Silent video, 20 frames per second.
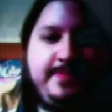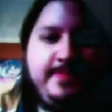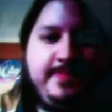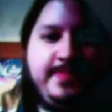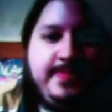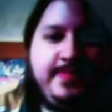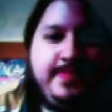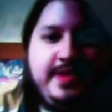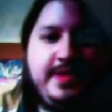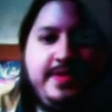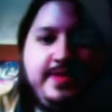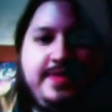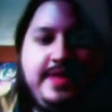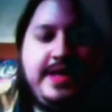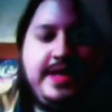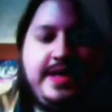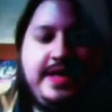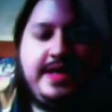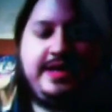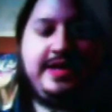The
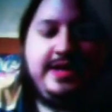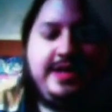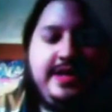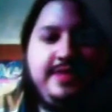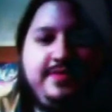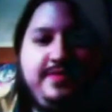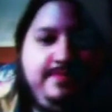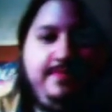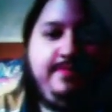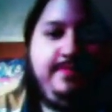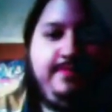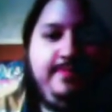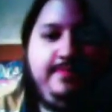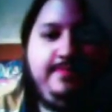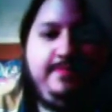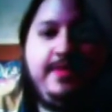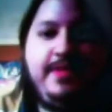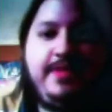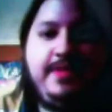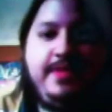turn you
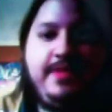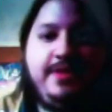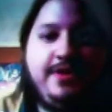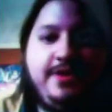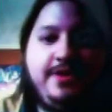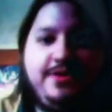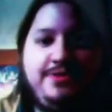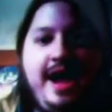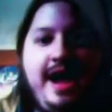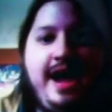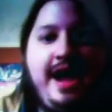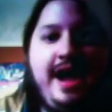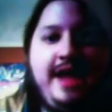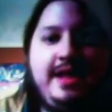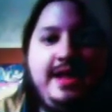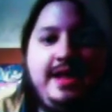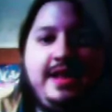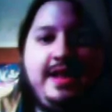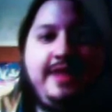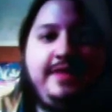ride, if you have
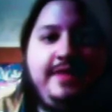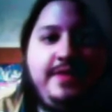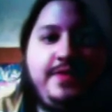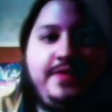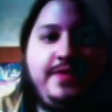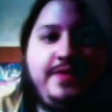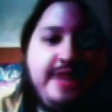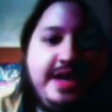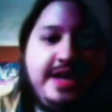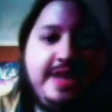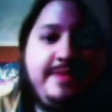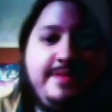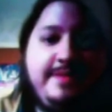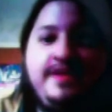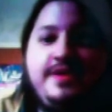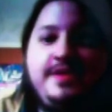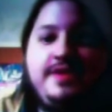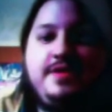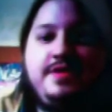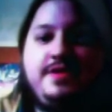the damage,
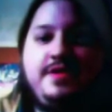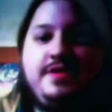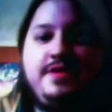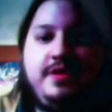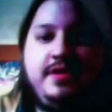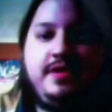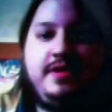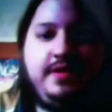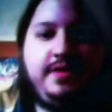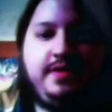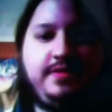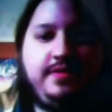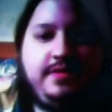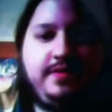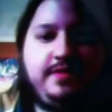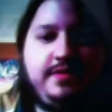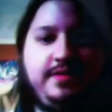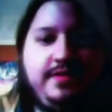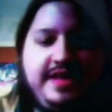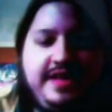so that's pretty
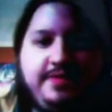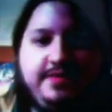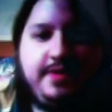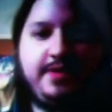sweet.